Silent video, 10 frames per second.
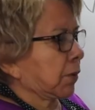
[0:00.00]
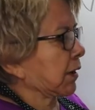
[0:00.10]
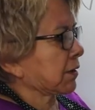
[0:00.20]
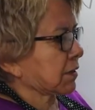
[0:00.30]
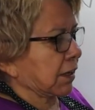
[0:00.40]
But
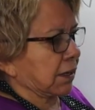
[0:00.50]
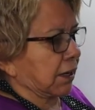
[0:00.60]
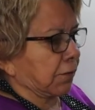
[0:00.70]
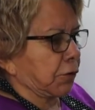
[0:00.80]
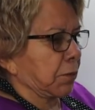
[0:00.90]

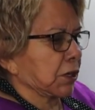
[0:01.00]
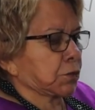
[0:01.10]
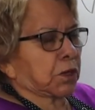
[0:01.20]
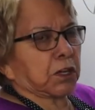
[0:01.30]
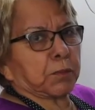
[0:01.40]
in a few
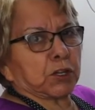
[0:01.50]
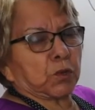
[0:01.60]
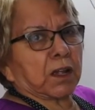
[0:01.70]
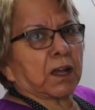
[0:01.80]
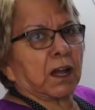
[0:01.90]
minutes, we're going to be
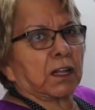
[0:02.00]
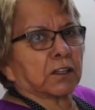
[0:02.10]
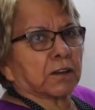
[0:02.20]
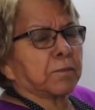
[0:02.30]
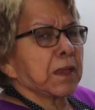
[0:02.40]
doing
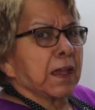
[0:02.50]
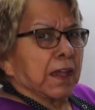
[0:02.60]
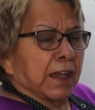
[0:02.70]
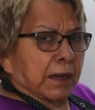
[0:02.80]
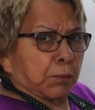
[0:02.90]
color,
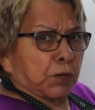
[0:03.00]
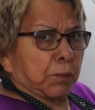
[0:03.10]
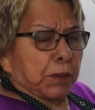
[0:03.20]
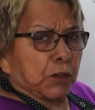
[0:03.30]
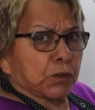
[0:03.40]
and I'm going to
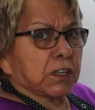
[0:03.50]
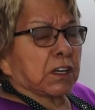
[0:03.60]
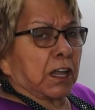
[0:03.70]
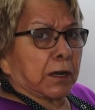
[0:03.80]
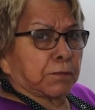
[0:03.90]
be using
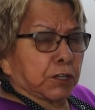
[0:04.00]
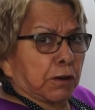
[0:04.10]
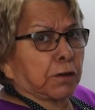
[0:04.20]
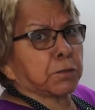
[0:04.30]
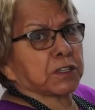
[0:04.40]
a lot of
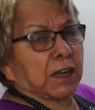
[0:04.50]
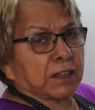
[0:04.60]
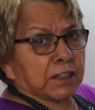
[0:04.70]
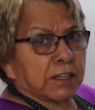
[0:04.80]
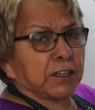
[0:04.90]
terms that I
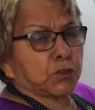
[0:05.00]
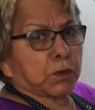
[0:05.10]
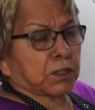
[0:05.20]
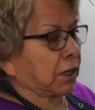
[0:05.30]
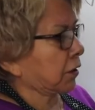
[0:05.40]
teach
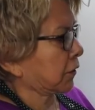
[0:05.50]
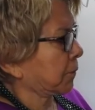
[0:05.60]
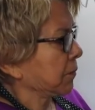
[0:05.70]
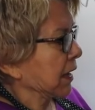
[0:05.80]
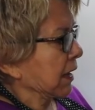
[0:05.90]
with color.